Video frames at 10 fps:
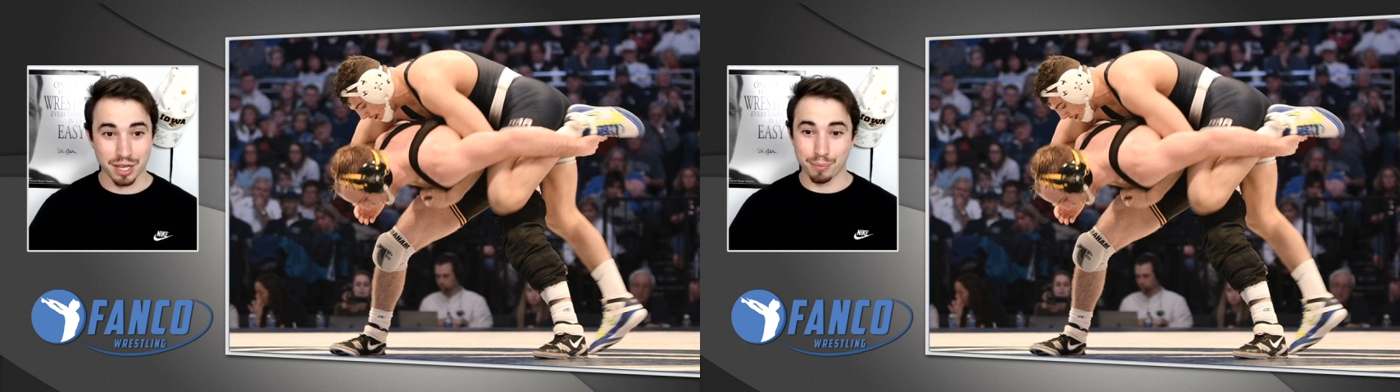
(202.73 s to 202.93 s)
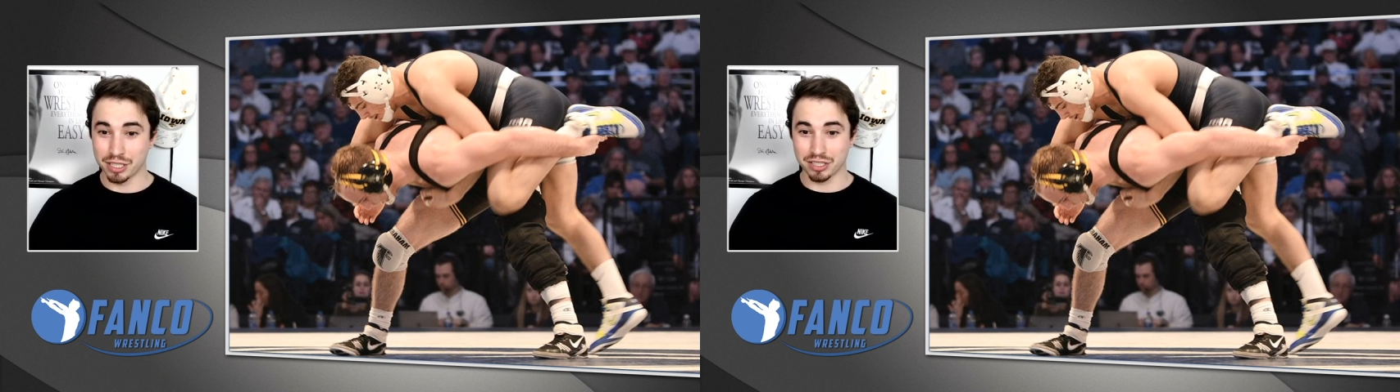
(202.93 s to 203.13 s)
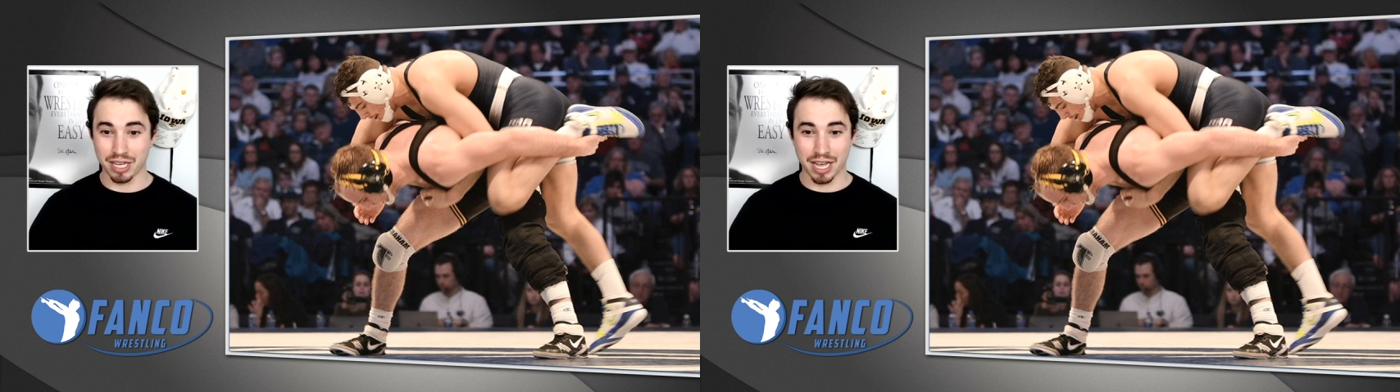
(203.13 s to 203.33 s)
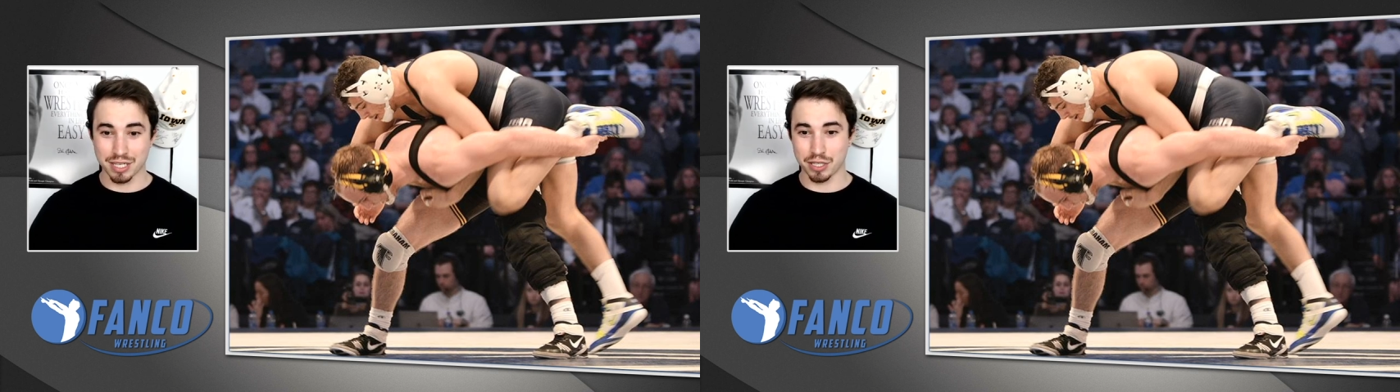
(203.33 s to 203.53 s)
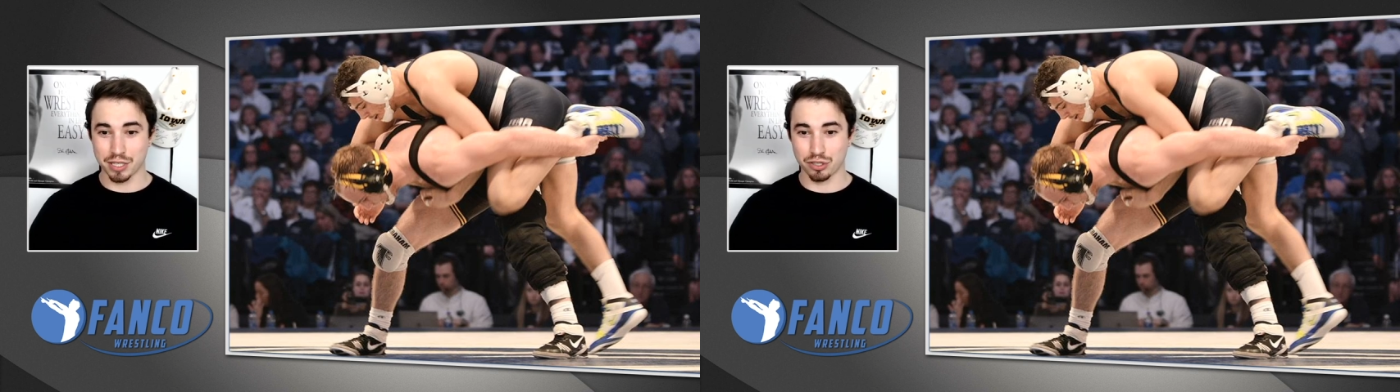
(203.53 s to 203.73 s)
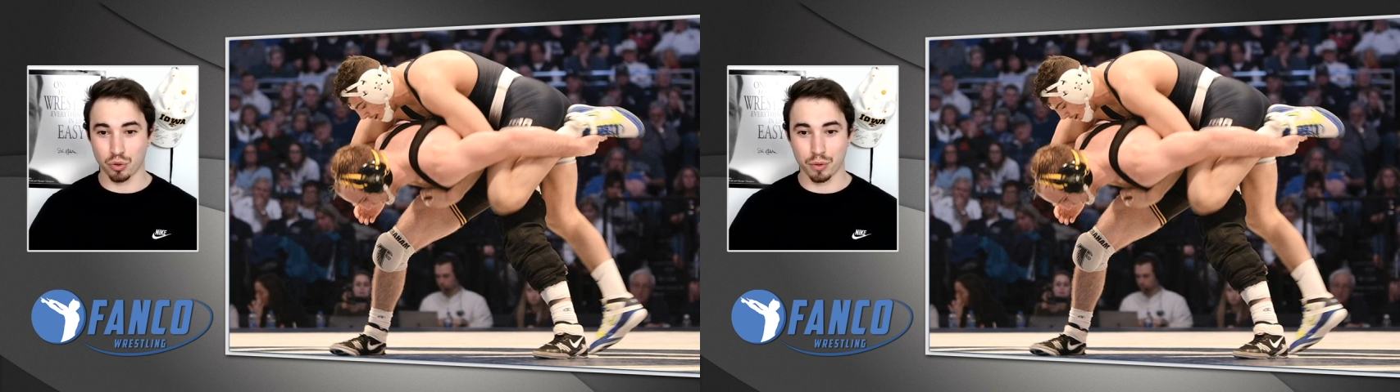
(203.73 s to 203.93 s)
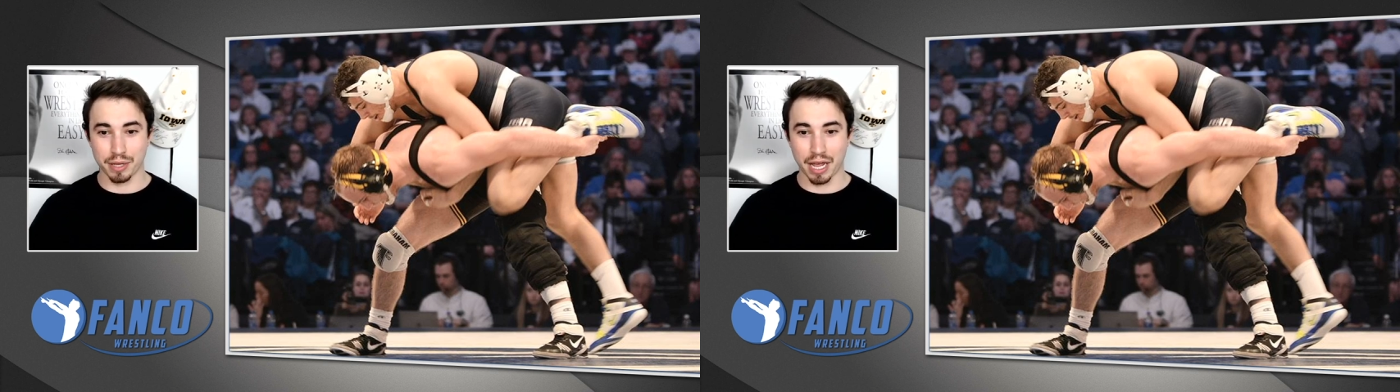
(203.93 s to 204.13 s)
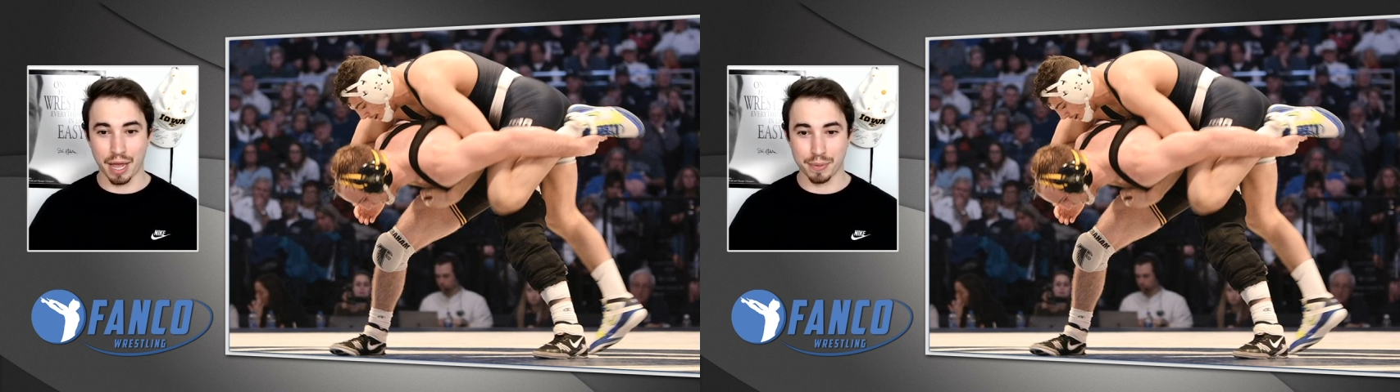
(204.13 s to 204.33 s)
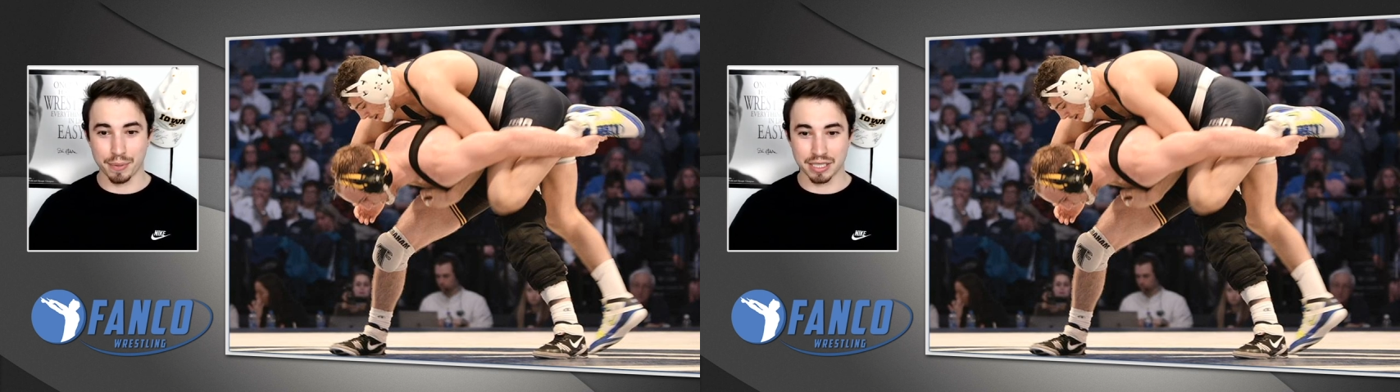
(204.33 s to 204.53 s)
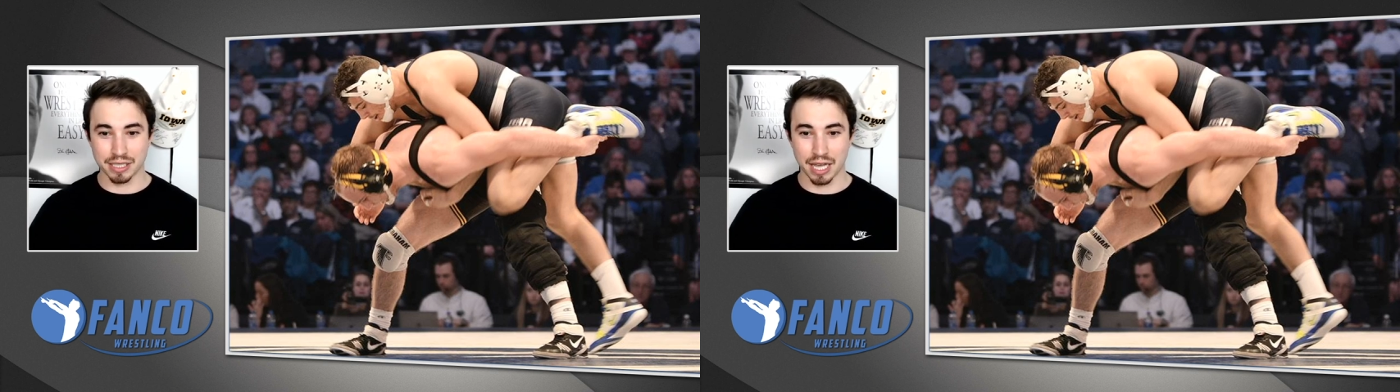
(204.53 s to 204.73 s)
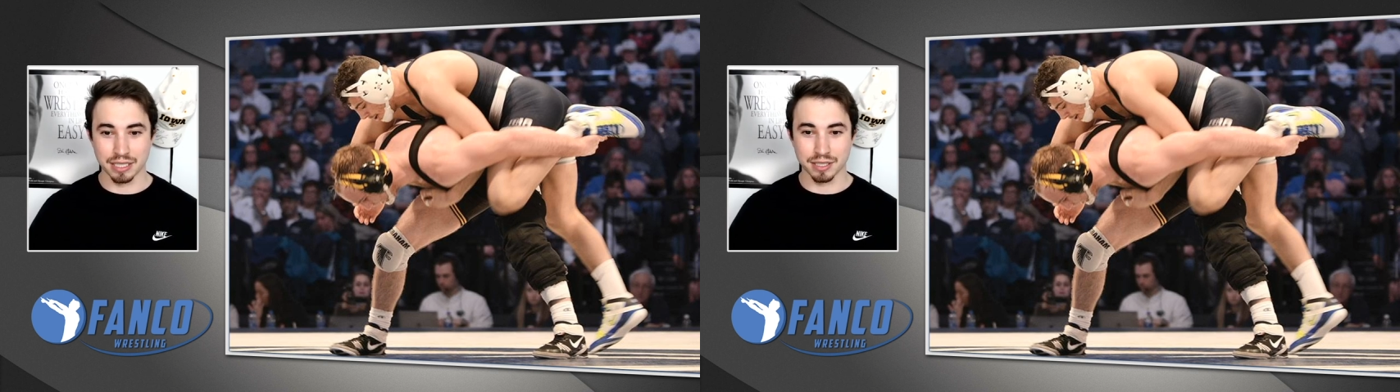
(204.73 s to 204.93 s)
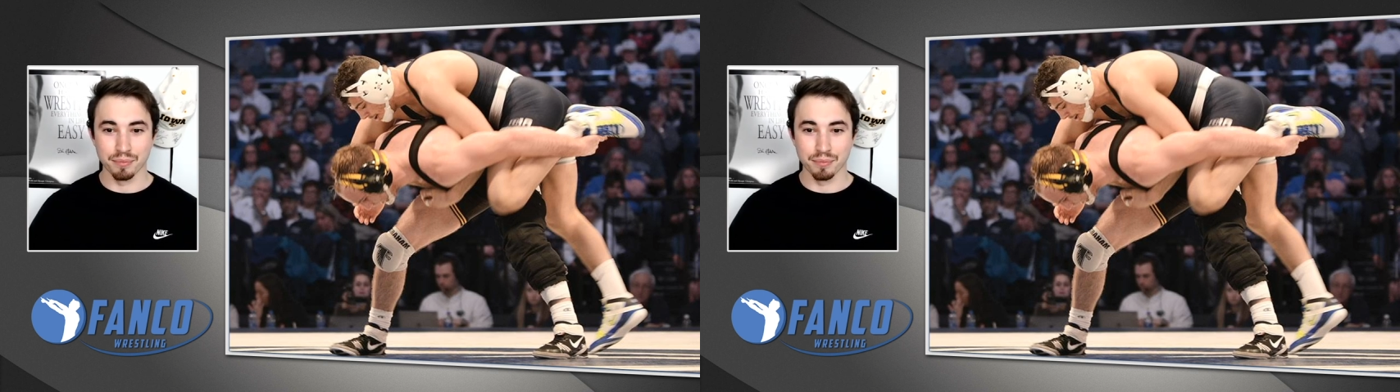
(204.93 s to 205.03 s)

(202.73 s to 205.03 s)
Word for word: but just hasn't been his tournament at Big Tens.